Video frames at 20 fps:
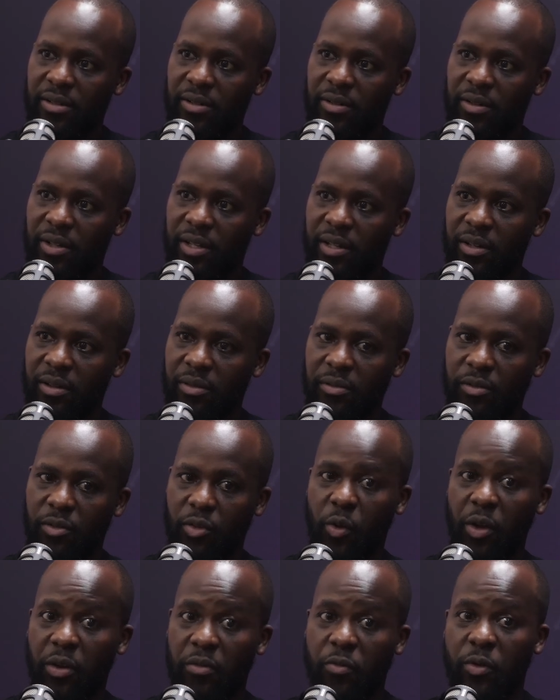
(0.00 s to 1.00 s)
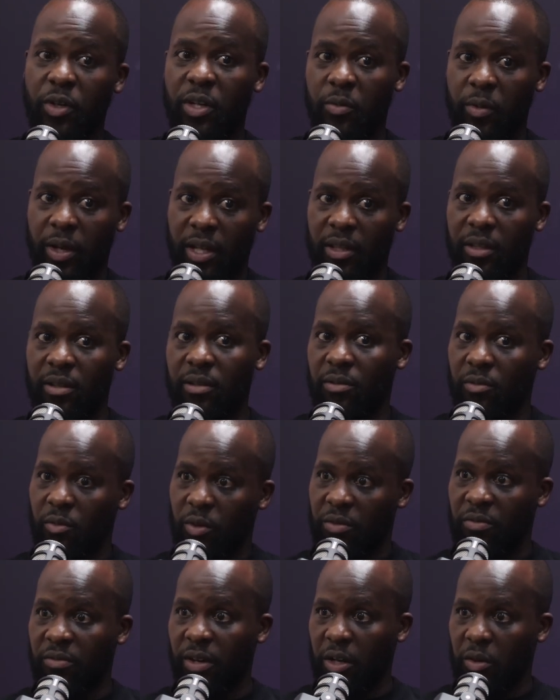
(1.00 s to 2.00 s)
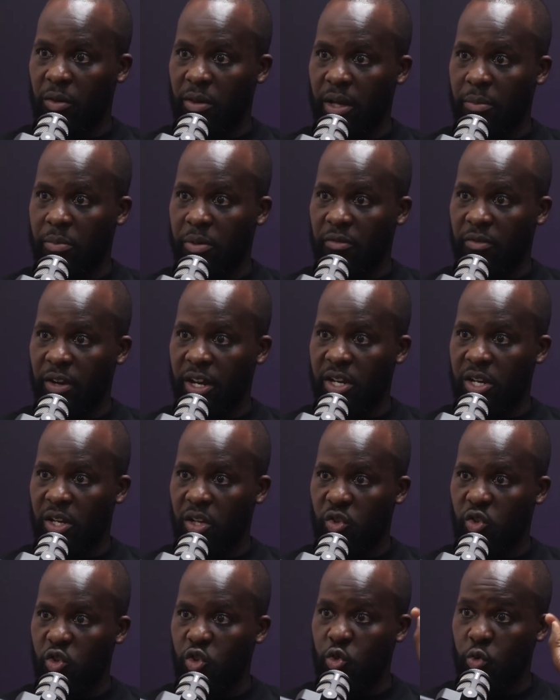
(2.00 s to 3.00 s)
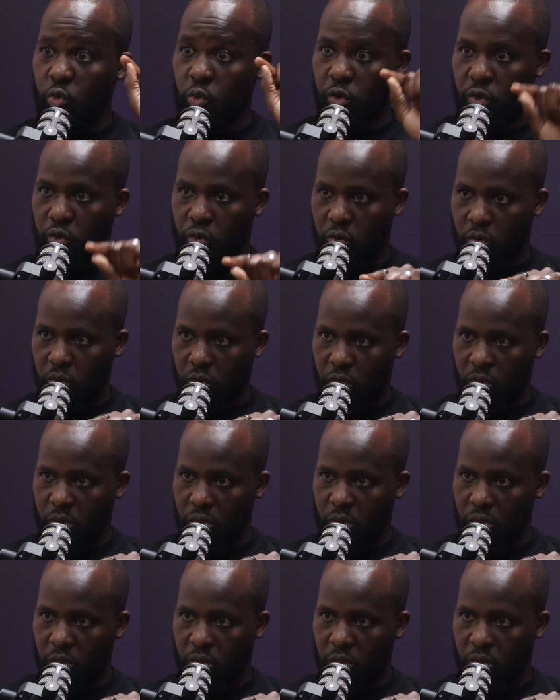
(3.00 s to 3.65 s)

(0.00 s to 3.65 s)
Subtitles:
Okay. Knowing fully well what value they're providing to you.